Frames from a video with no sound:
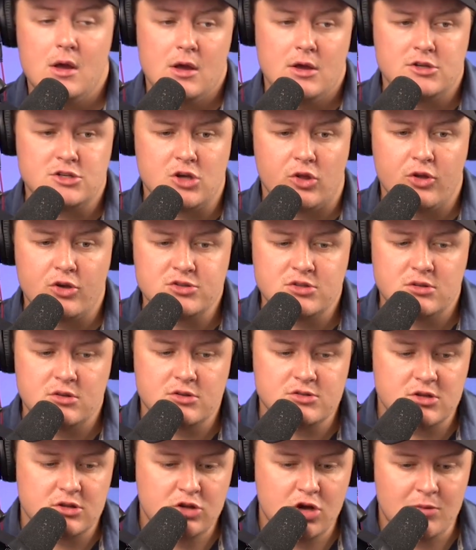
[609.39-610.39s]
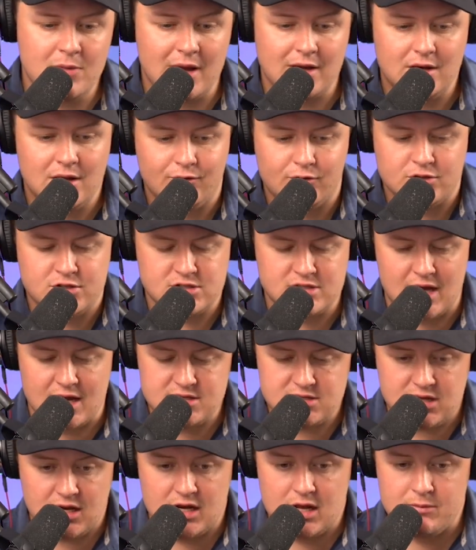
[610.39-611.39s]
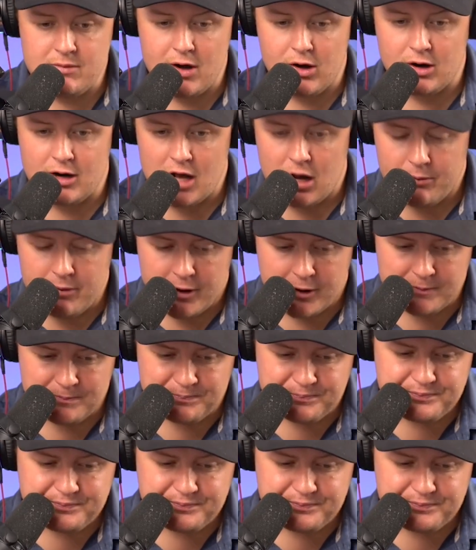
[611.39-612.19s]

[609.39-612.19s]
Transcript: So those are the two main differences I see in inbound and outbound.